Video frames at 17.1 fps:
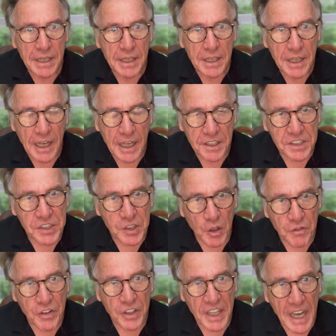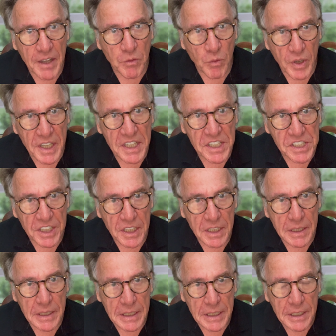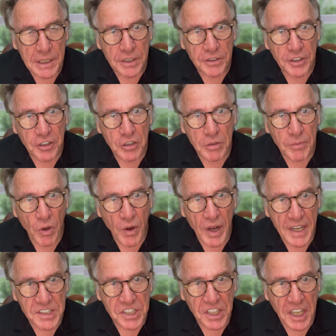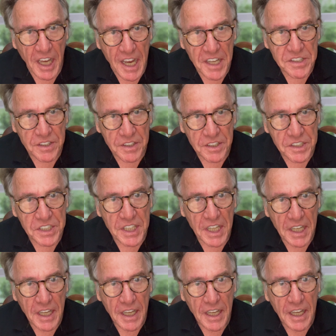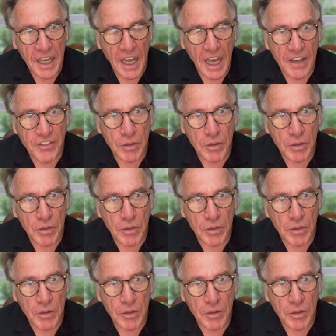And so for that reason, the human rights cases have a